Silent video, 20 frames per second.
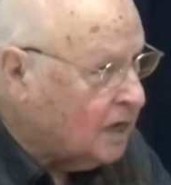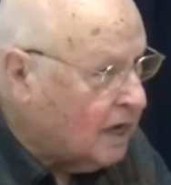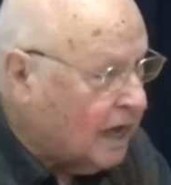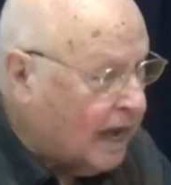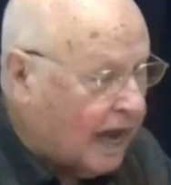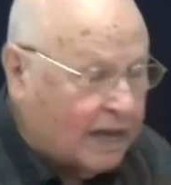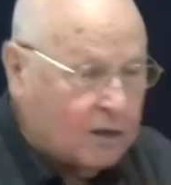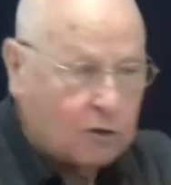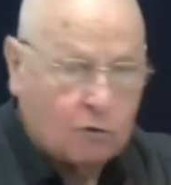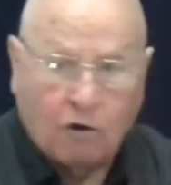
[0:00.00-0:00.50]

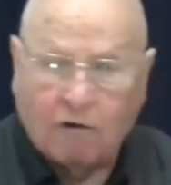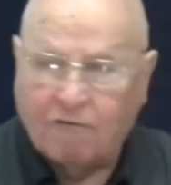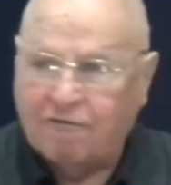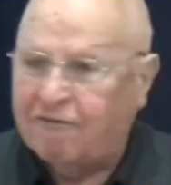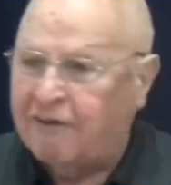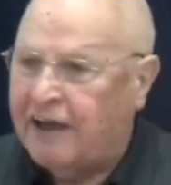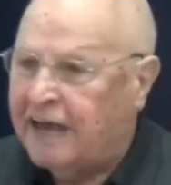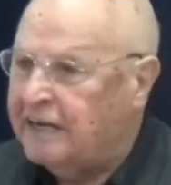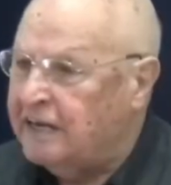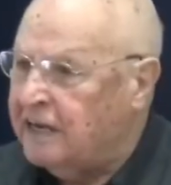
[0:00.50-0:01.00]
Are you
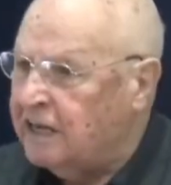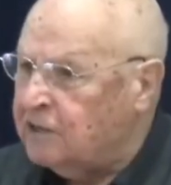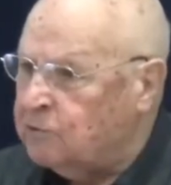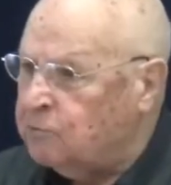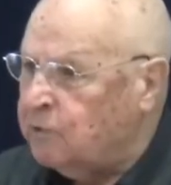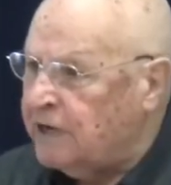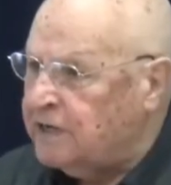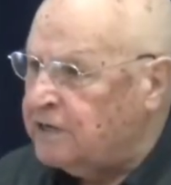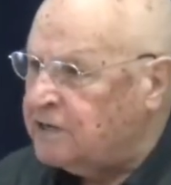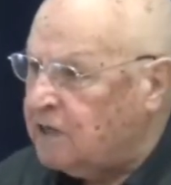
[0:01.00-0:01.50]
offended
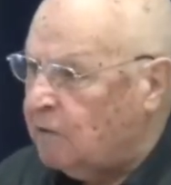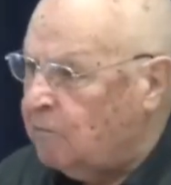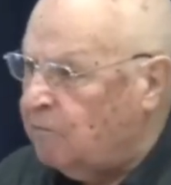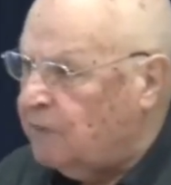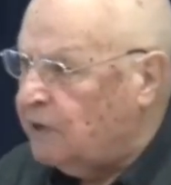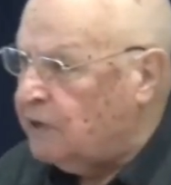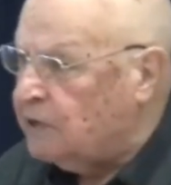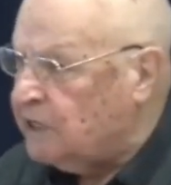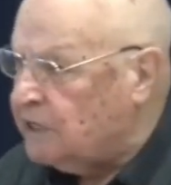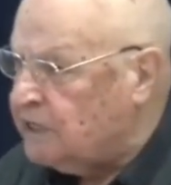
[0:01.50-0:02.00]
when
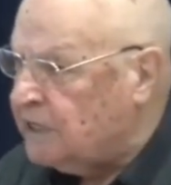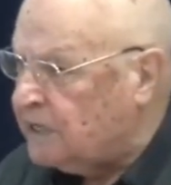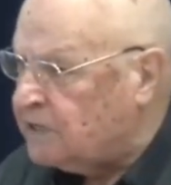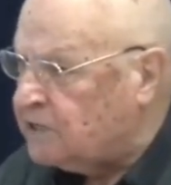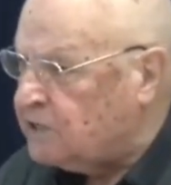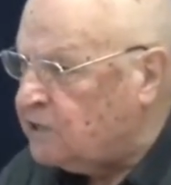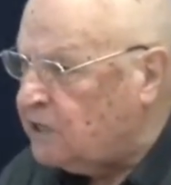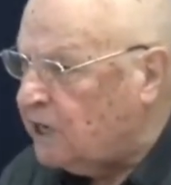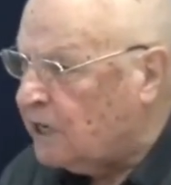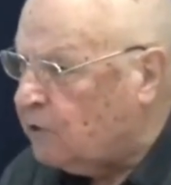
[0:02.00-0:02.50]
somebody
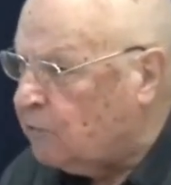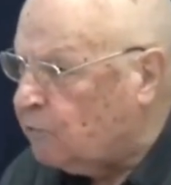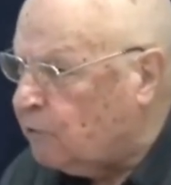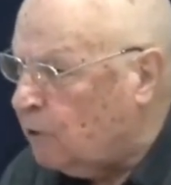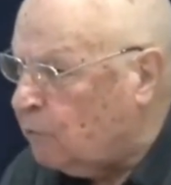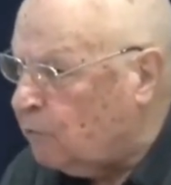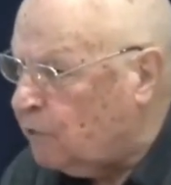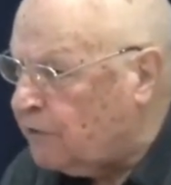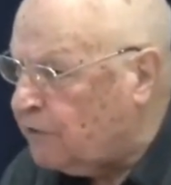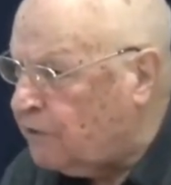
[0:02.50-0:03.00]
doesn't agree
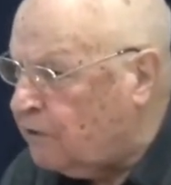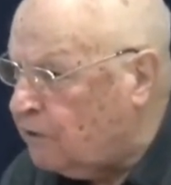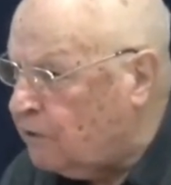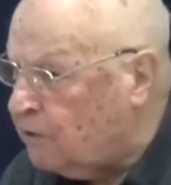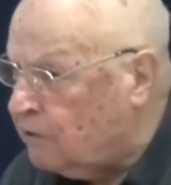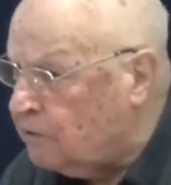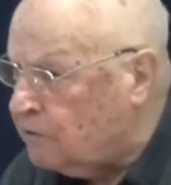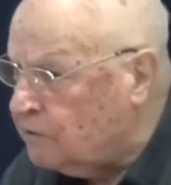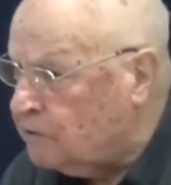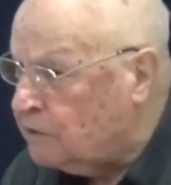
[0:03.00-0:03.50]
with
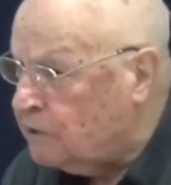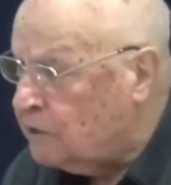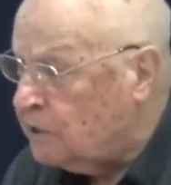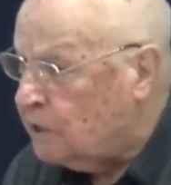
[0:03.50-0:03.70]
you?